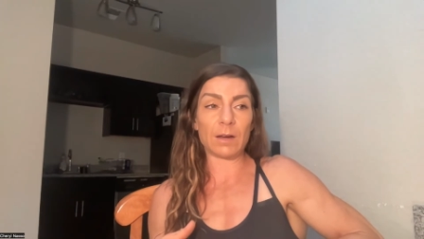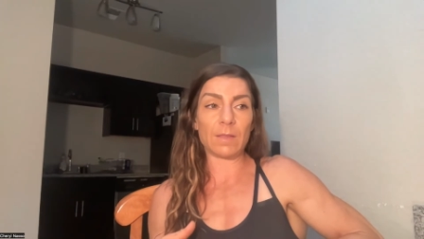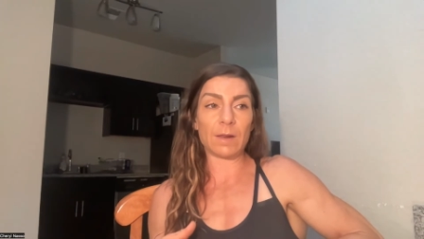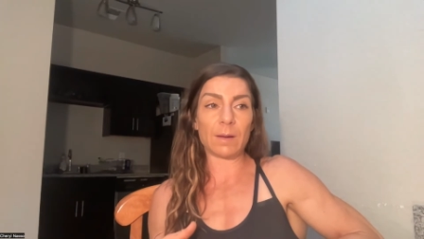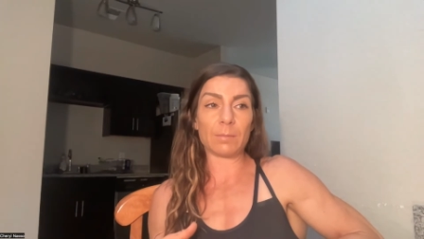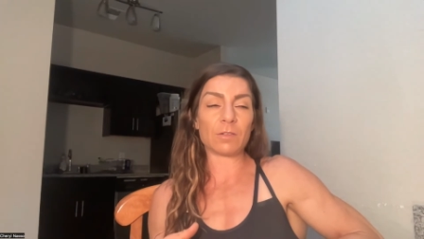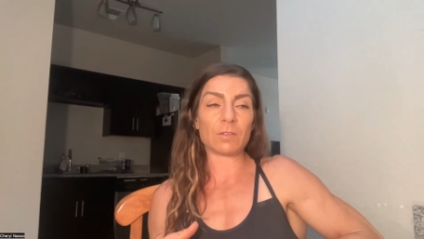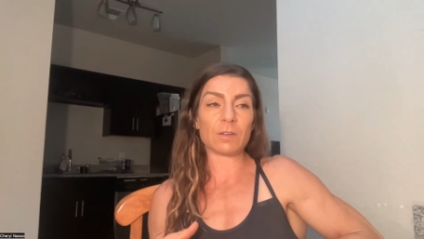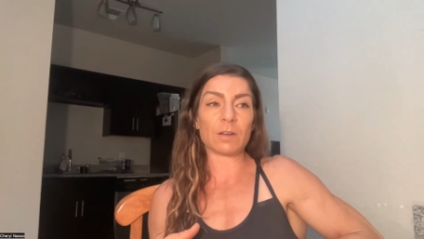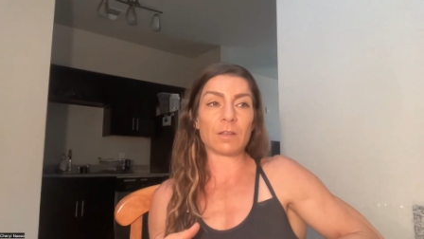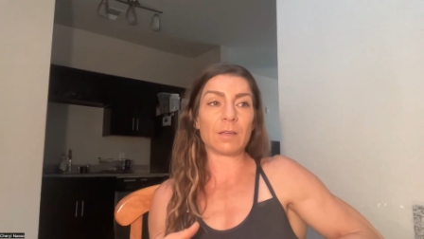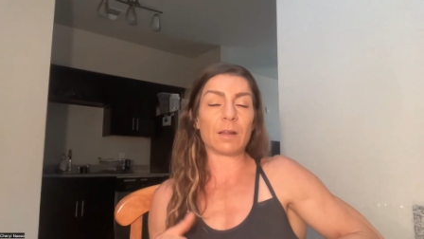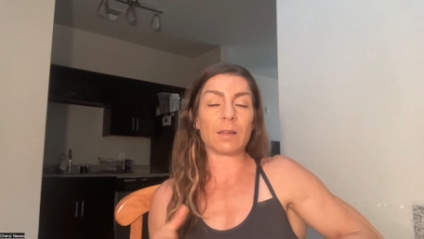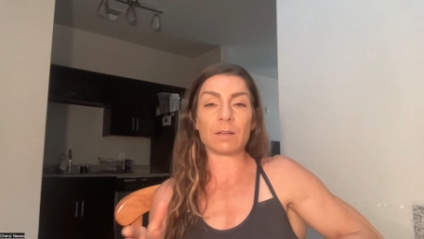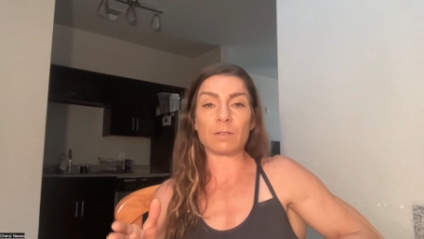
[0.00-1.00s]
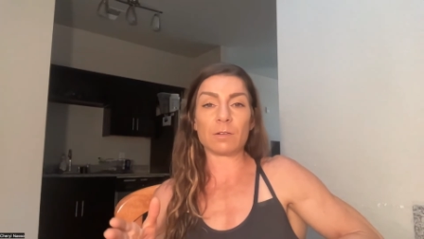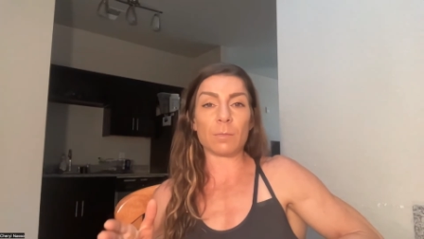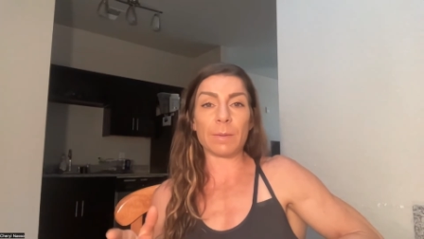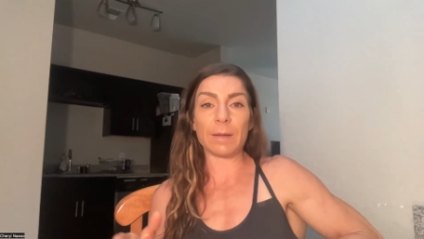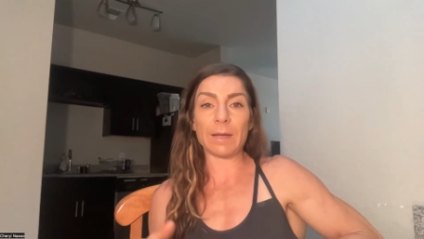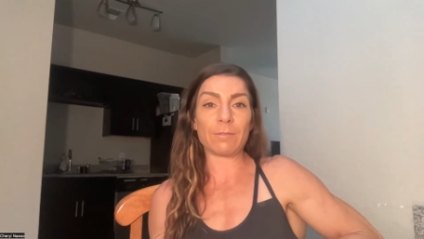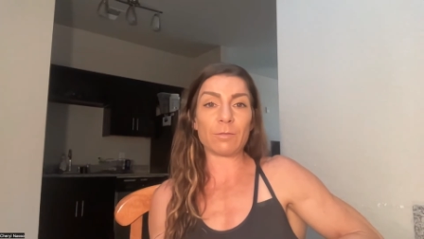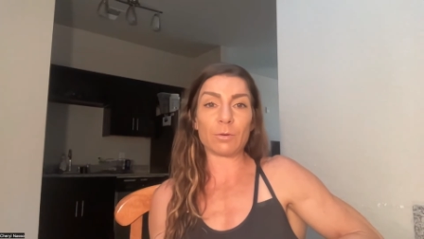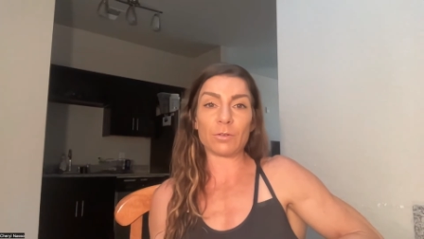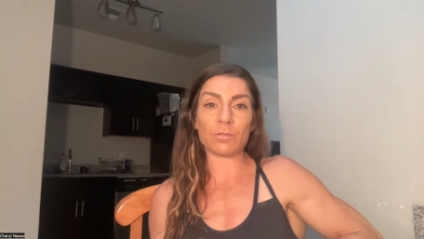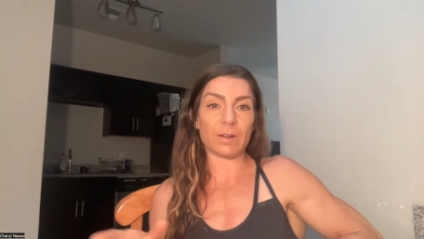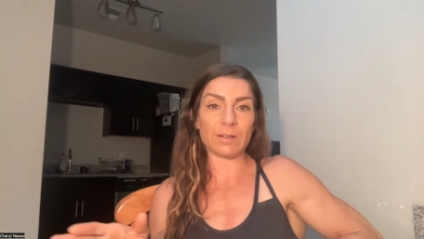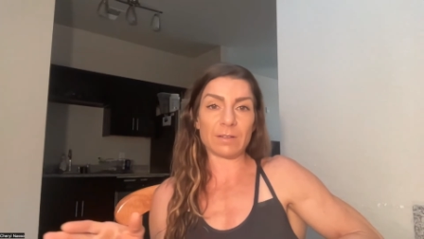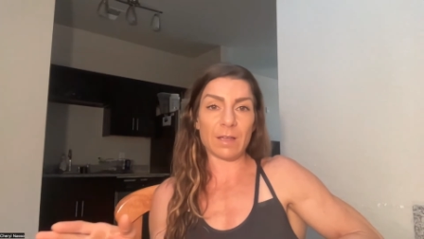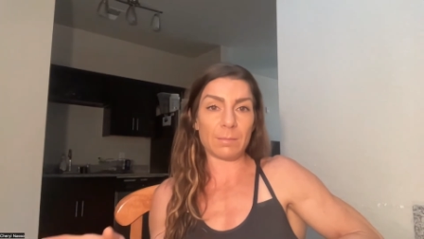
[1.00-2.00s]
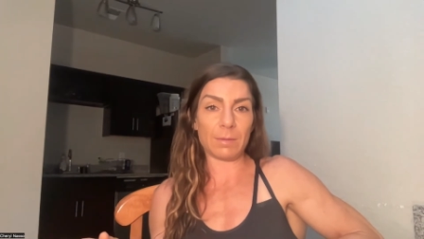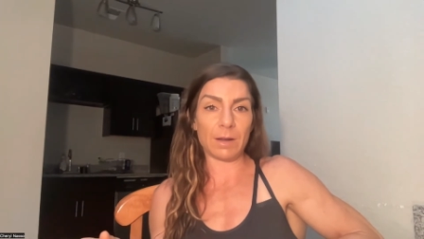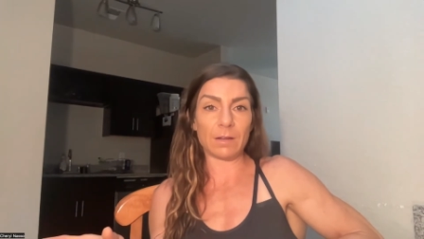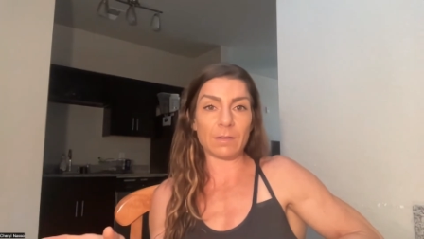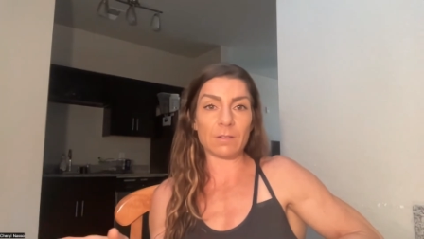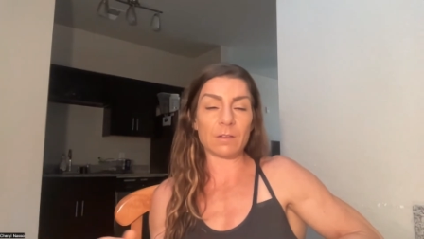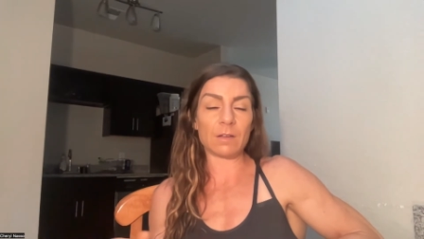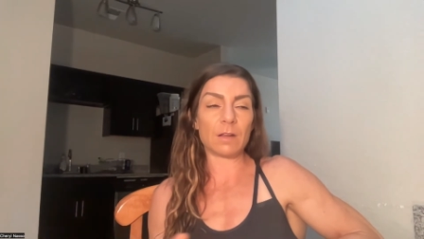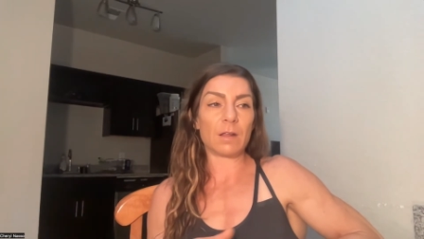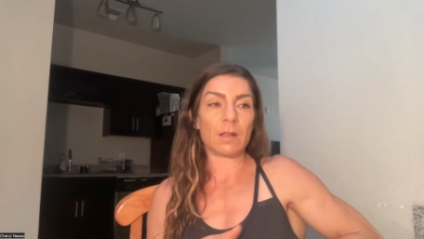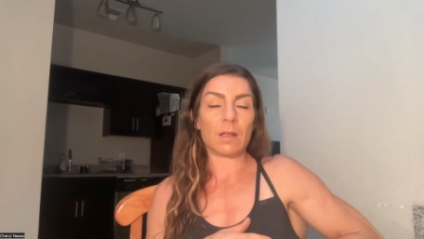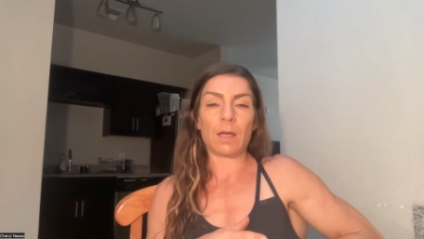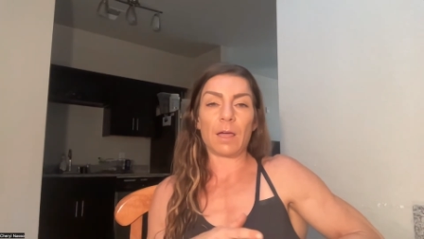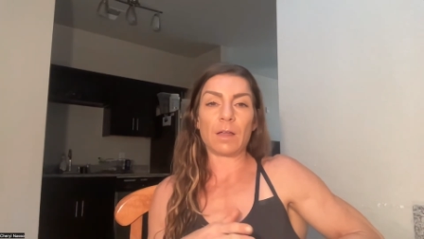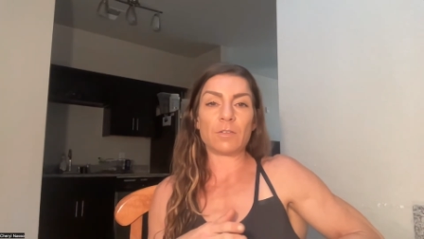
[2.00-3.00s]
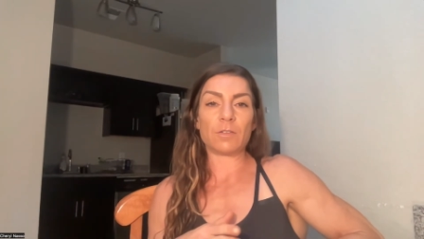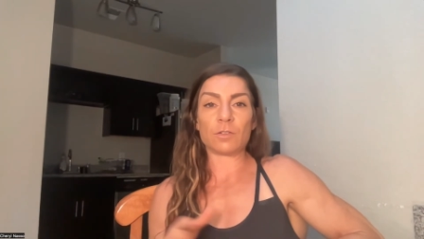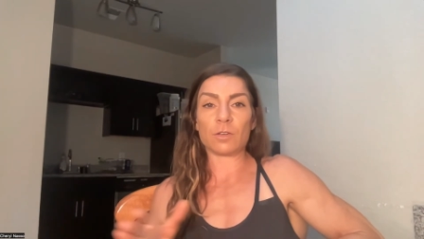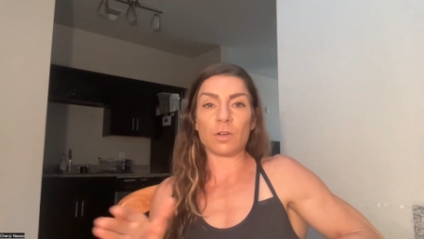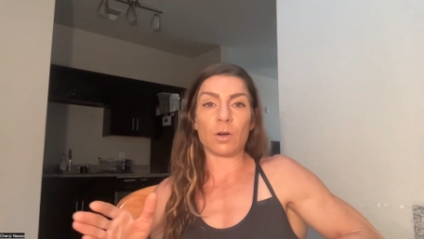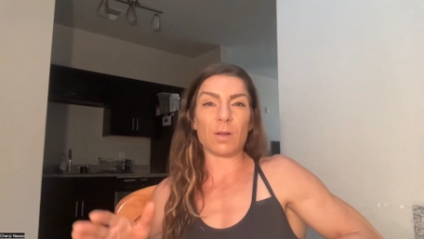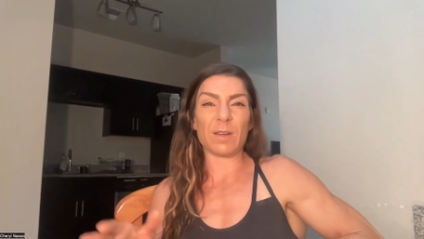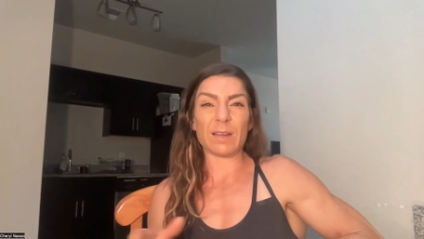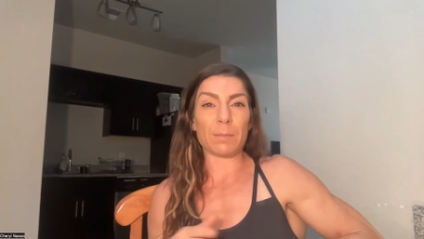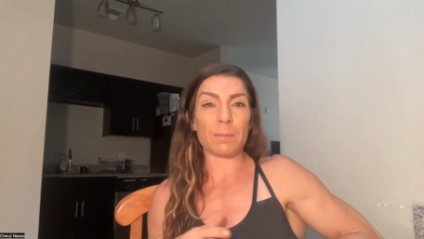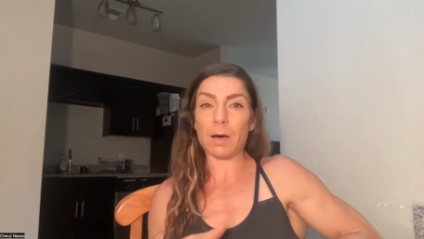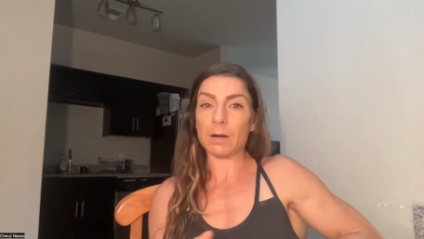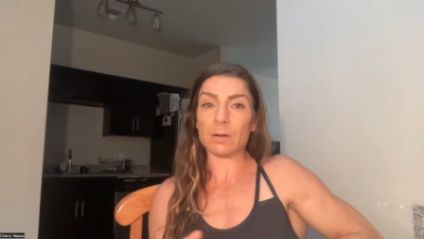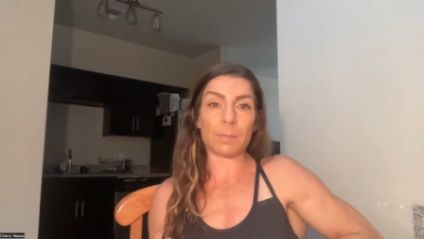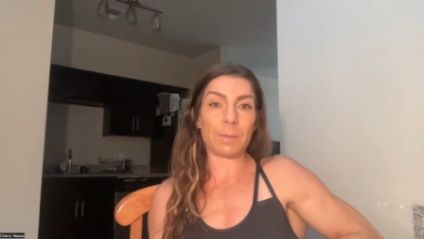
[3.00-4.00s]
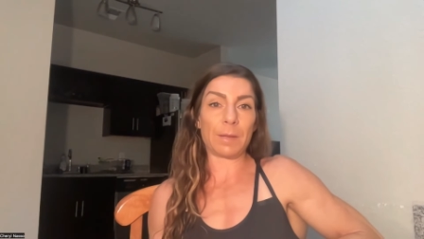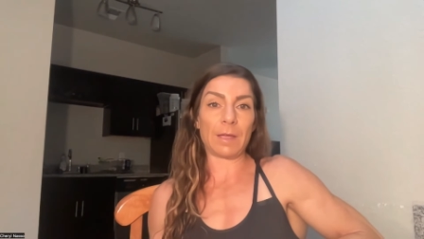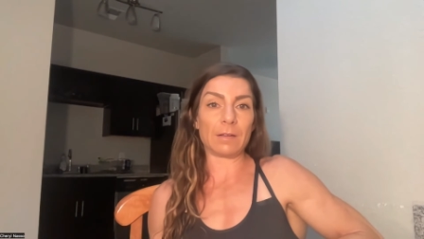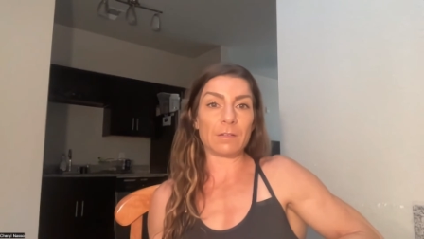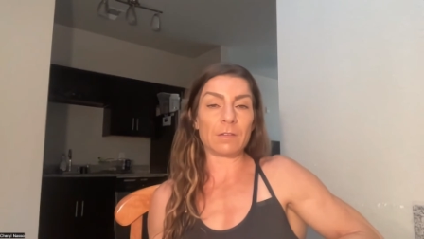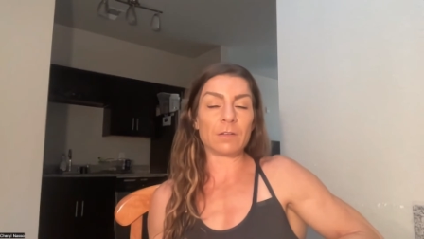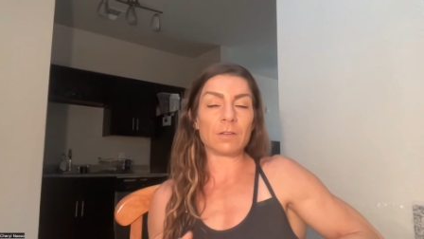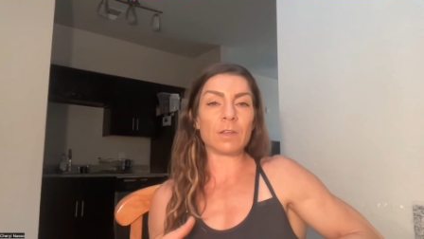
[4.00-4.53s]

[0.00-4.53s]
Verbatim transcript: And then I'm just going to get on the assault bike afterwards for like ten minutes and just go at like a moderate pace.